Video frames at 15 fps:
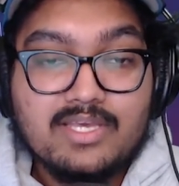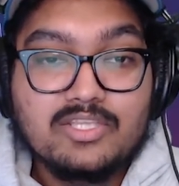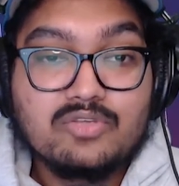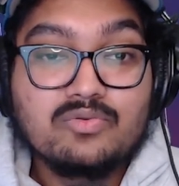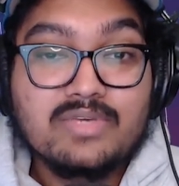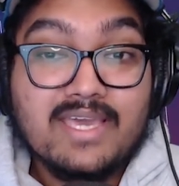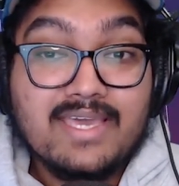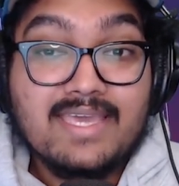
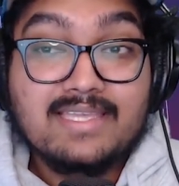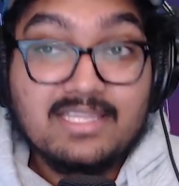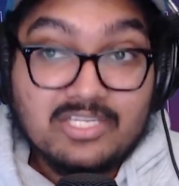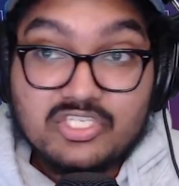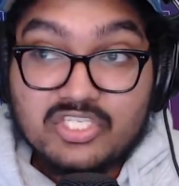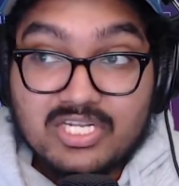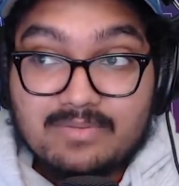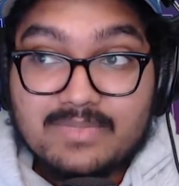You get a
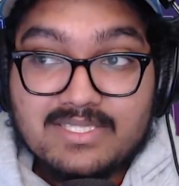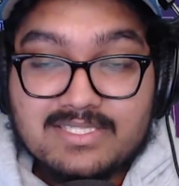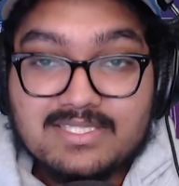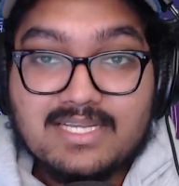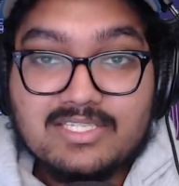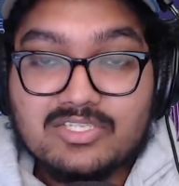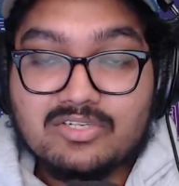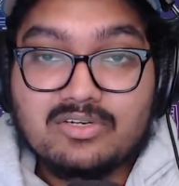legitimate
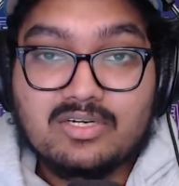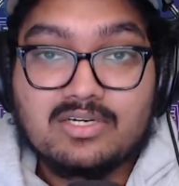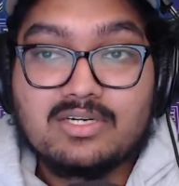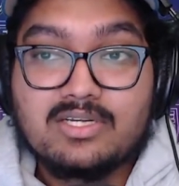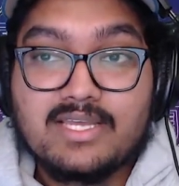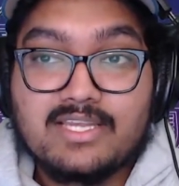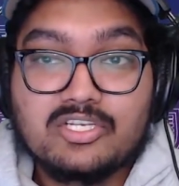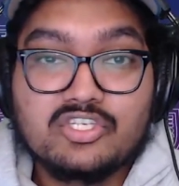center,
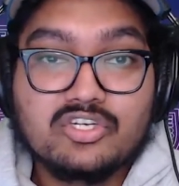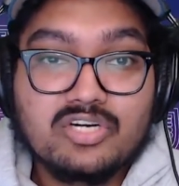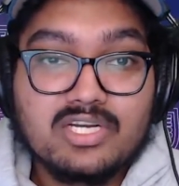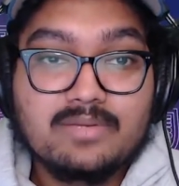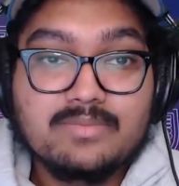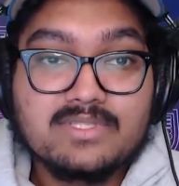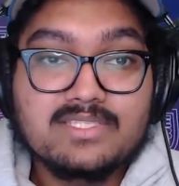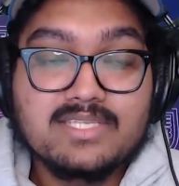a
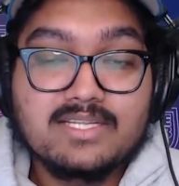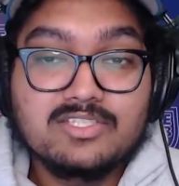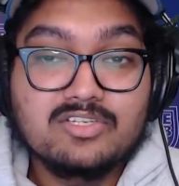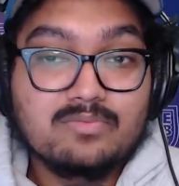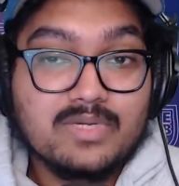journeyman center,